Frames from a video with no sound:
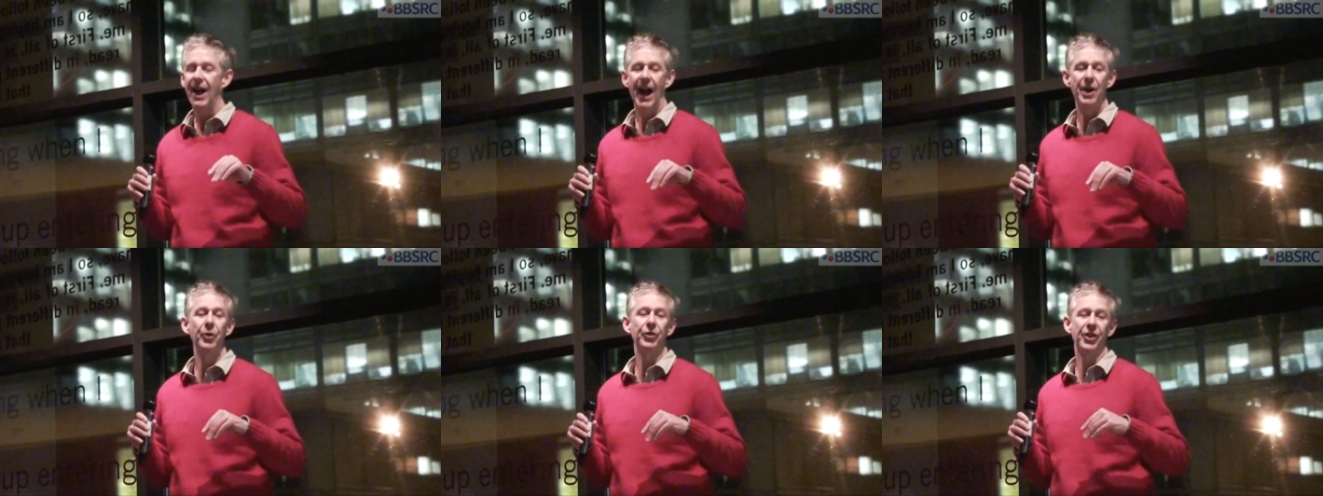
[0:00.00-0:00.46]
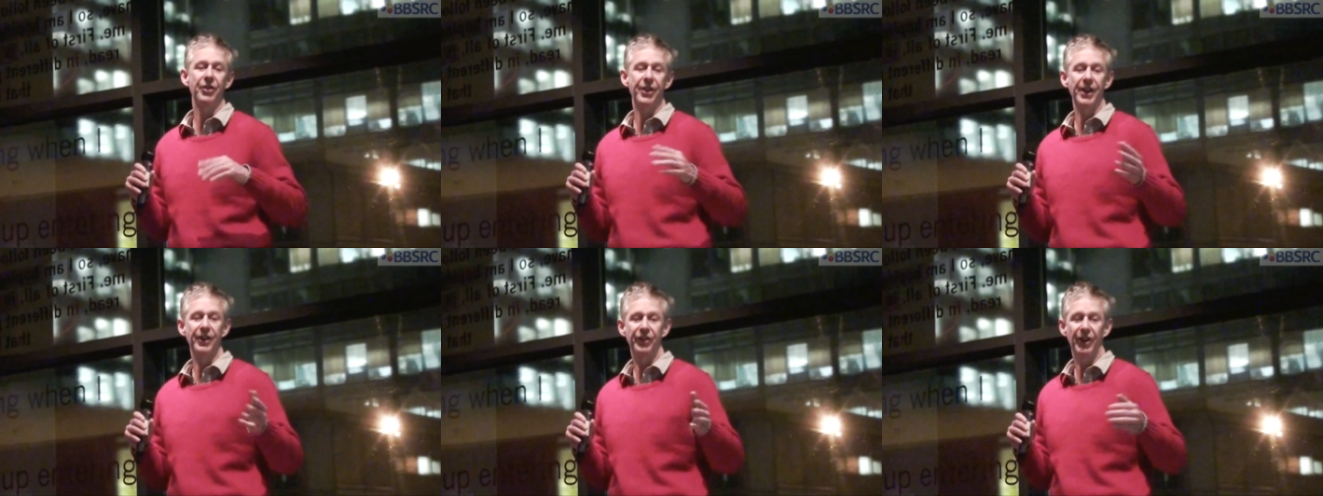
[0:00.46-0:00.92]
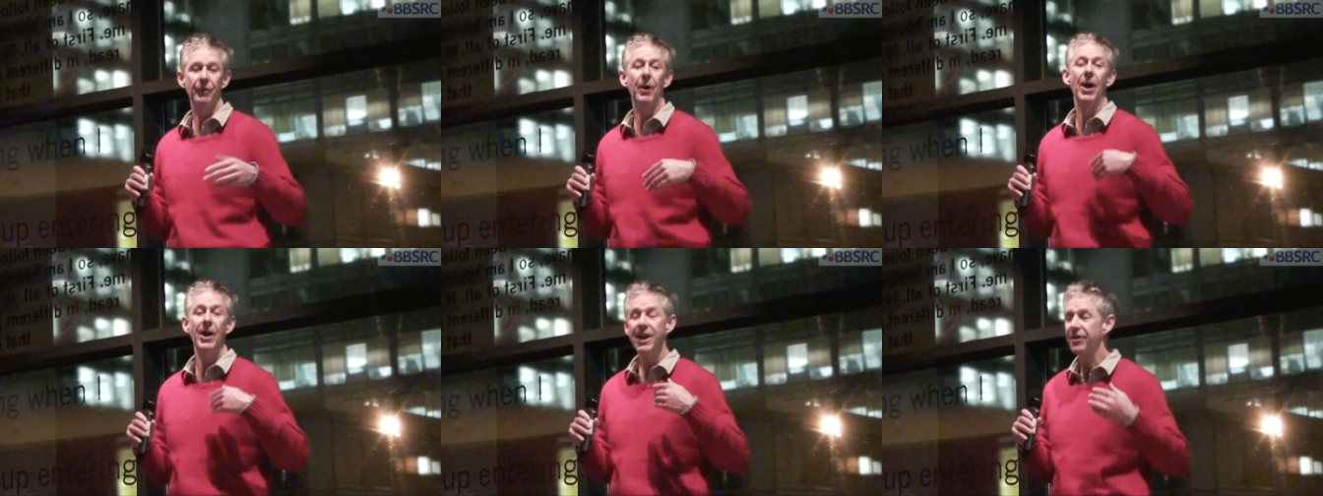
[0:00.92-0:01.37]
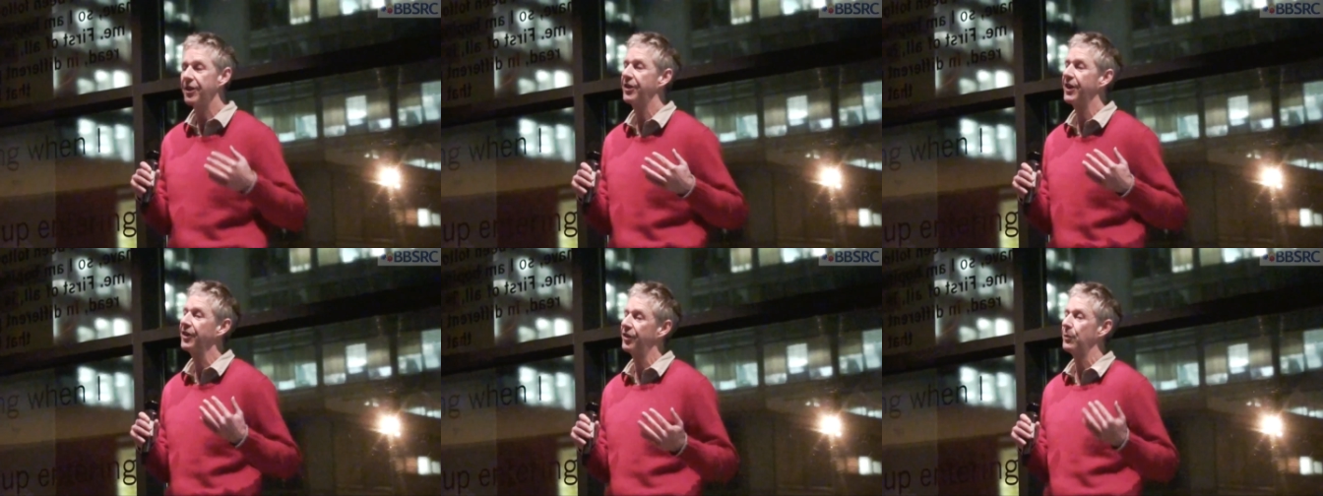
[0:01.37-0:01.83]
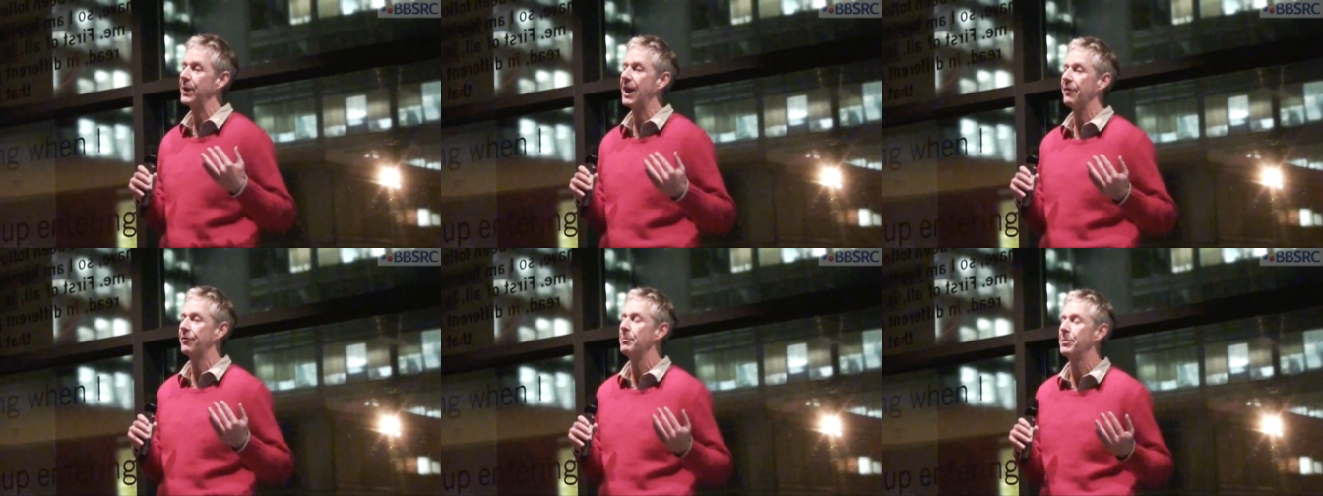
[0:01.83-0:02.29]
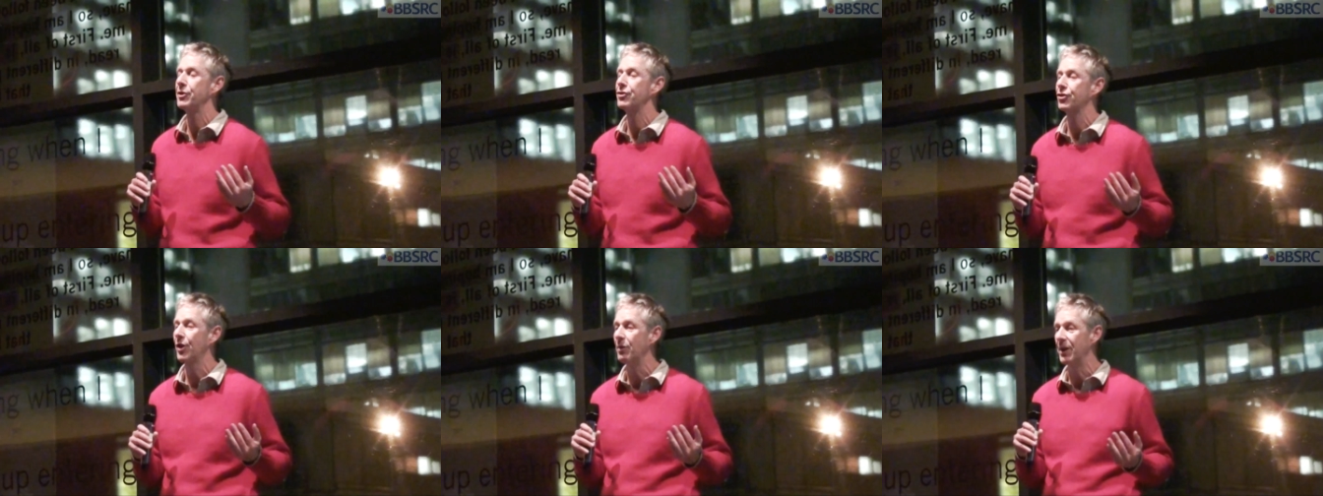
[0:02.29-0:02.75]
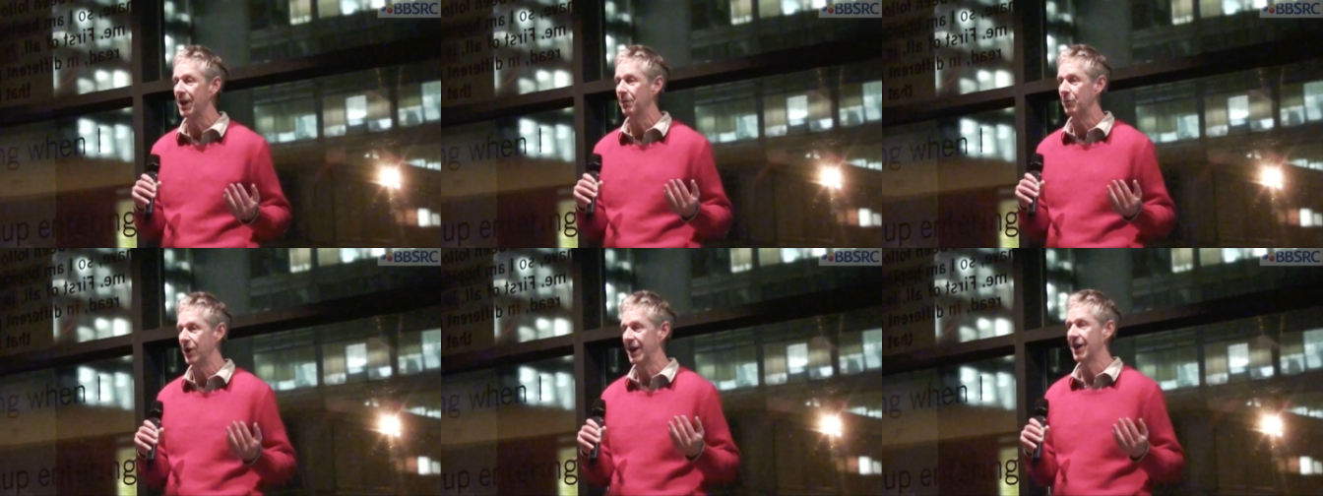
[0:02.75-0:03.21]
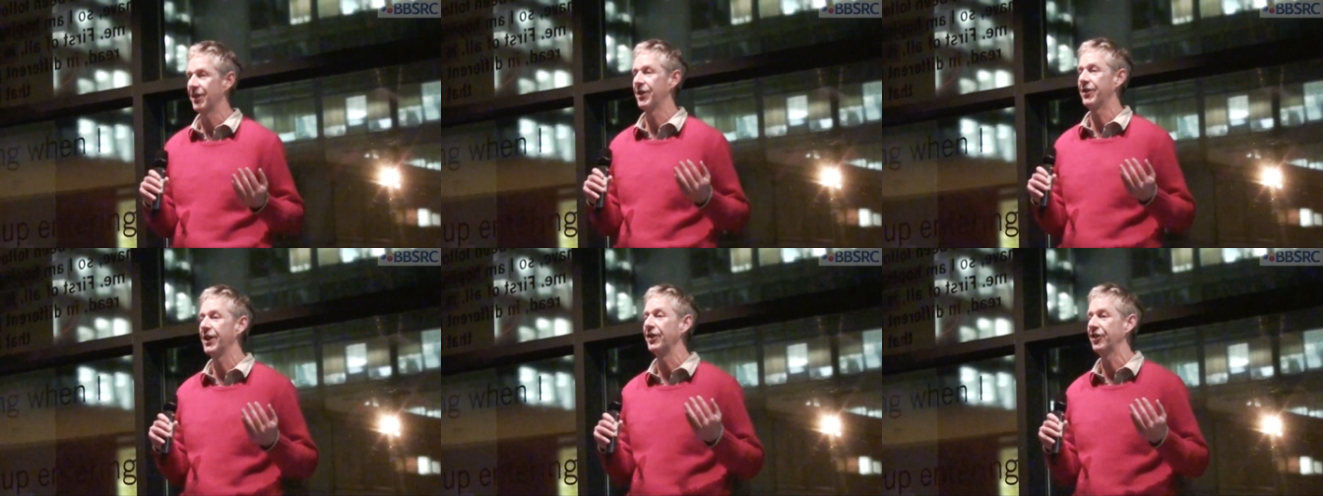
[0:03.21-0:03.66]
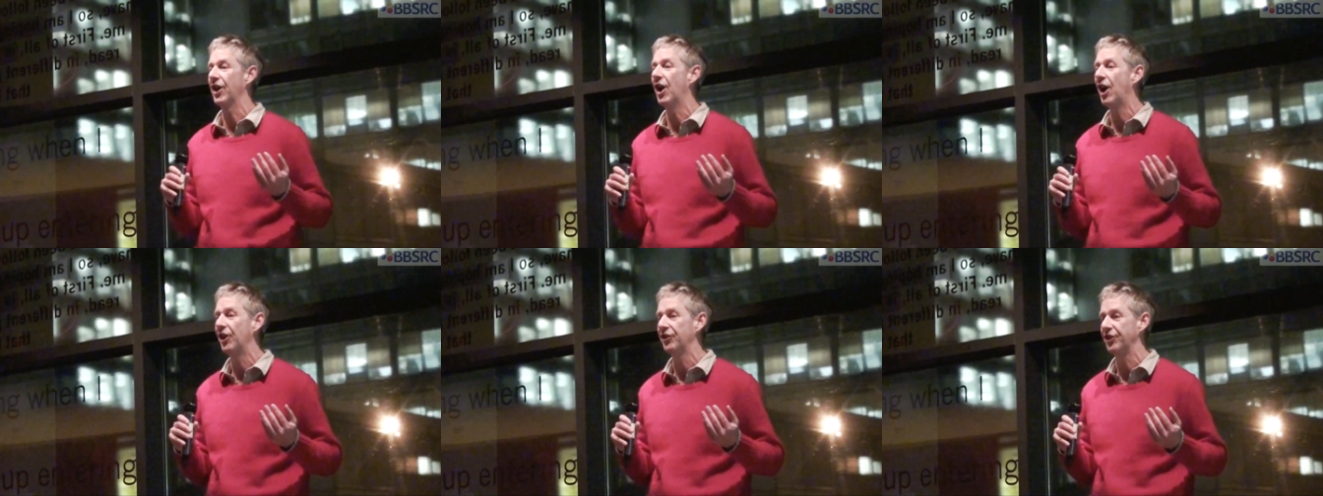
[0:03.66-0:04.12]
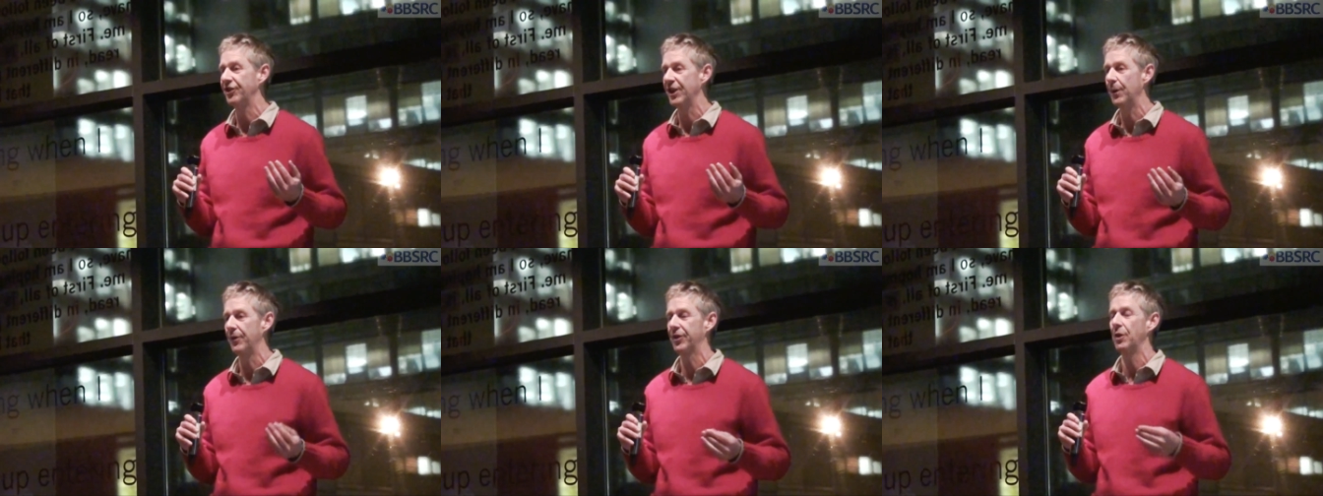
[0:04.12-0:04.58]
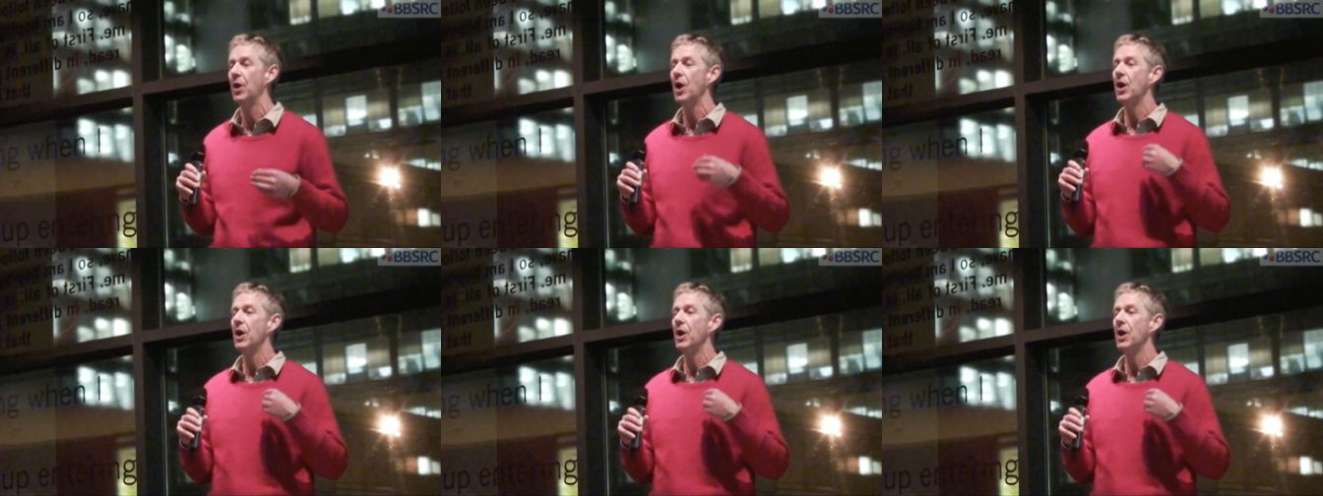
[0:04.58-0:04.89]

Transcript: and also things like, well, only the things that we get from petroleum really are the things that are hard to deal with. So